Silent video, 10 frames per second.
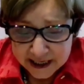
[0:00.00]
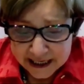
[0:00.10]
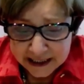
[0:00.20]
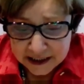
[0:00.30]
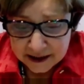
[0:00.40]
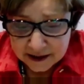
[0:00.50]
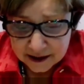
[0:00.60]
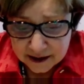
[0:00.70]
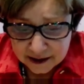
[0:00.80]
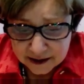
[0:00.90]
And
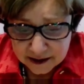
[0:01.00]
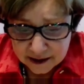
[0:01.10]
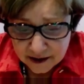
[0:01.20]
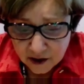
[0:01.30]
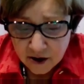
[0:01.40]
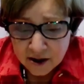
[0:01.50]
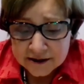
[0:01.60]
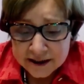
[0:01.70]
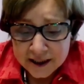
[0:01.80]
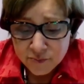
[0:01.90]

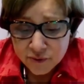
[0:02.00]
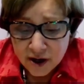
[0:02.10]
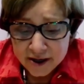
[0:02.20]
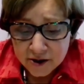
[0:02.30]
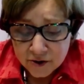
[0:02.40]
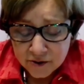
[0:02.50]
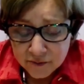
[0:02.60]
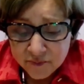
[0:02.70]
on a prior